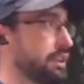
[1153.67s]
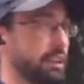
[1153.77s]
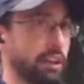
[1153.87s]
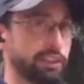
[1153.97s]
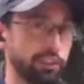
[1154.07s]

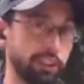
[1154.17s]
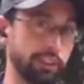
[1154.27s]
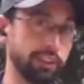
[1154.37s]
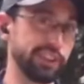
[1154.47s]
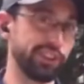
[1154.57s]
it's a
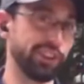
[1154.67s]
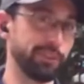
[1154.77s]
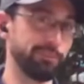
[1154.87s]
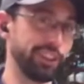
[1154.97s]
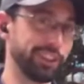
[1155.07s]
little easier
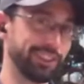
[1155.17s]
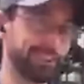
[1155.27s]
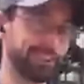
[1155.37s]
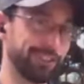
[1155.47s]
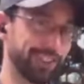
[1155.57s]
on me in
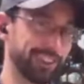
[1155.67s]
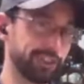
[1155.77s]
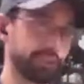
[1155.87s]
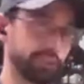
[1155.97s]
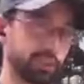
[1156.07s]
that
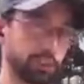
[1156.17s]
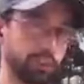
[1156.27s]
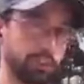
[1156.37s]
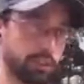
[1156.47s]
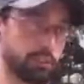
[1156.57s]
regard. So some of
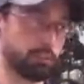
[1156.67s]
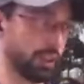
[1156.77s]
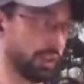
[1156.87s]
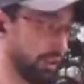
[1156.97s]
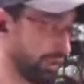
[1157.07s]
the
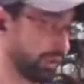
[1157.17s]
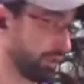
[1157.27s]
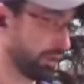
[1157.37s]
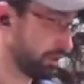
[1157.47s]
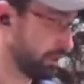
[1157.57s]
predators,